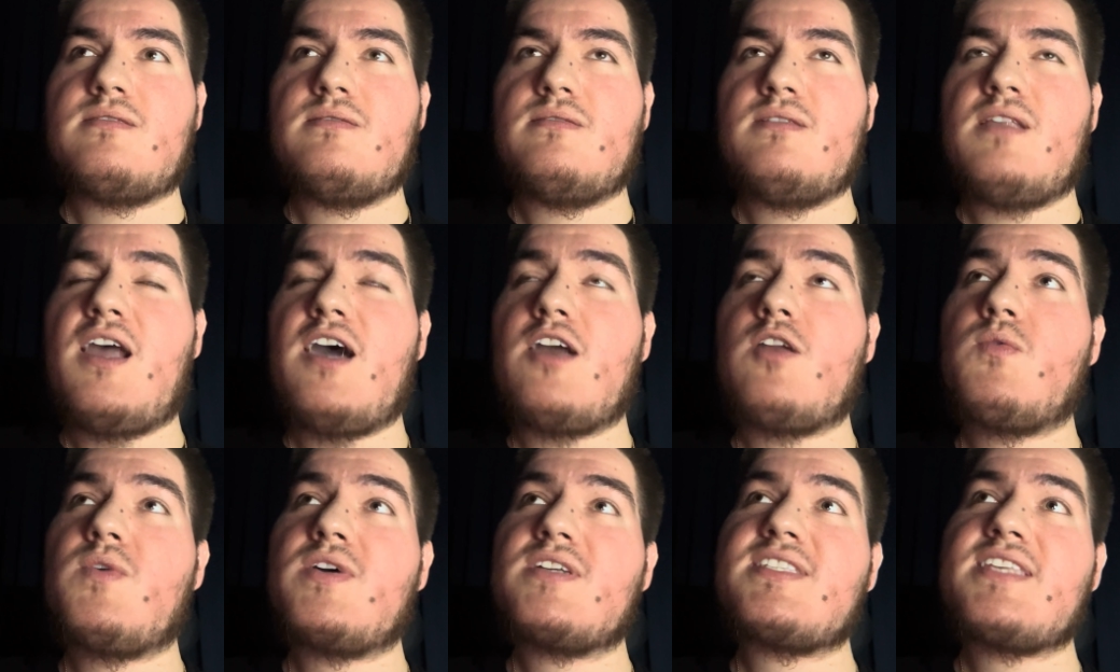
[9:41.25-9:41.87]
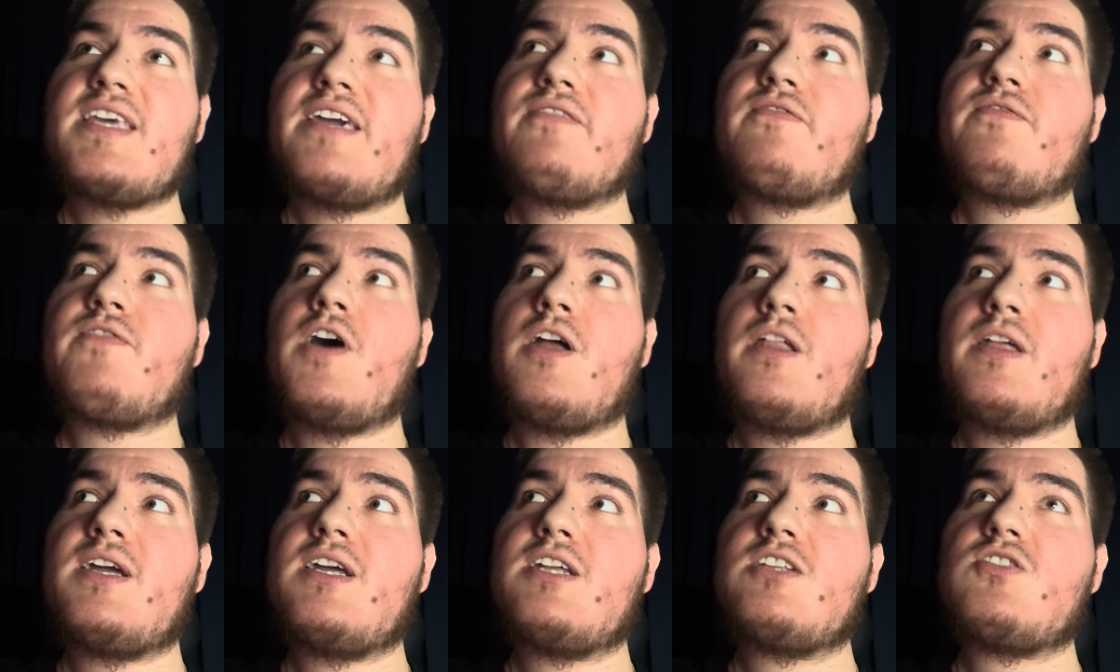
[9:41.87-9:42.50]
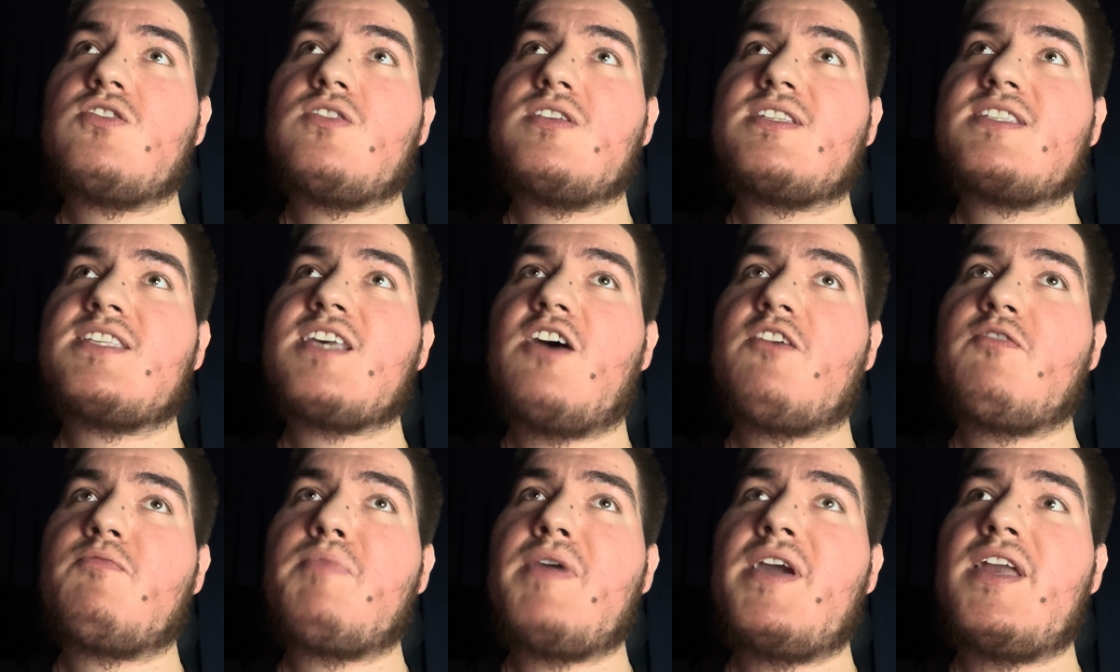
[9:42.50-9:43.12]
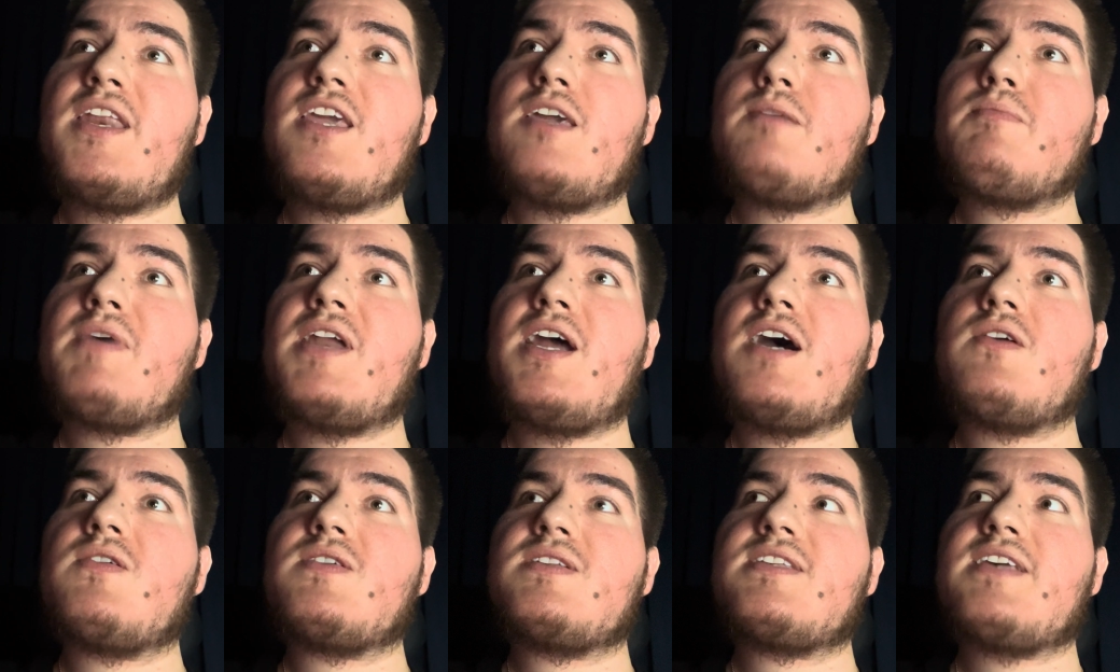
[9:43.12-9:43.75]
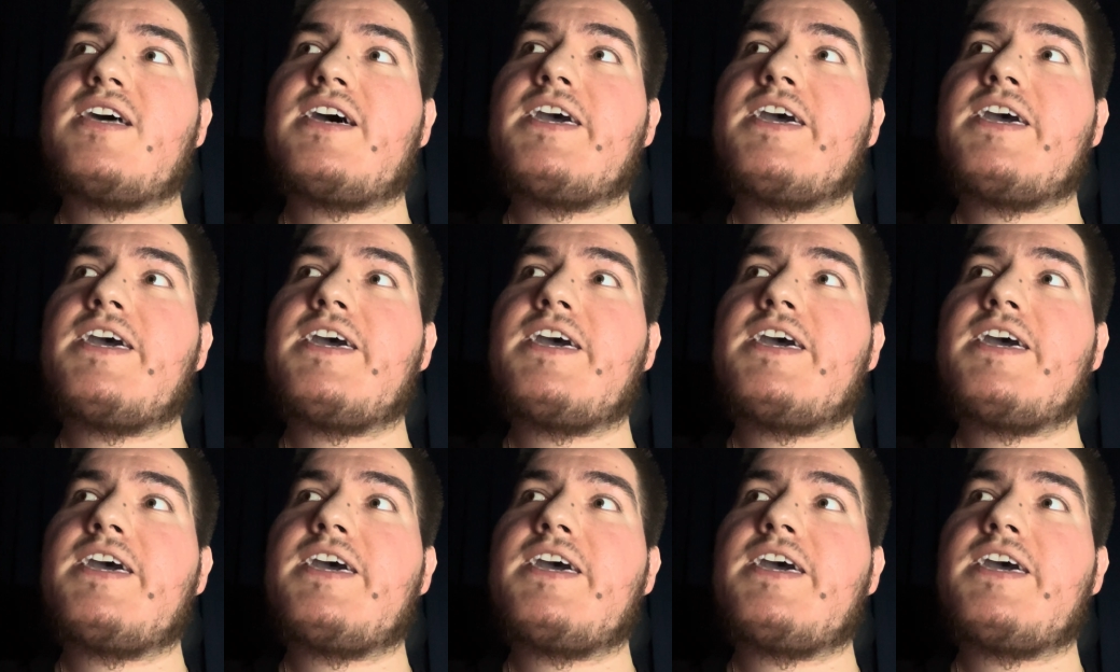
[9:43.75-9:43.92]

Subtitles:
don't want to say falling into the self-pity, but I was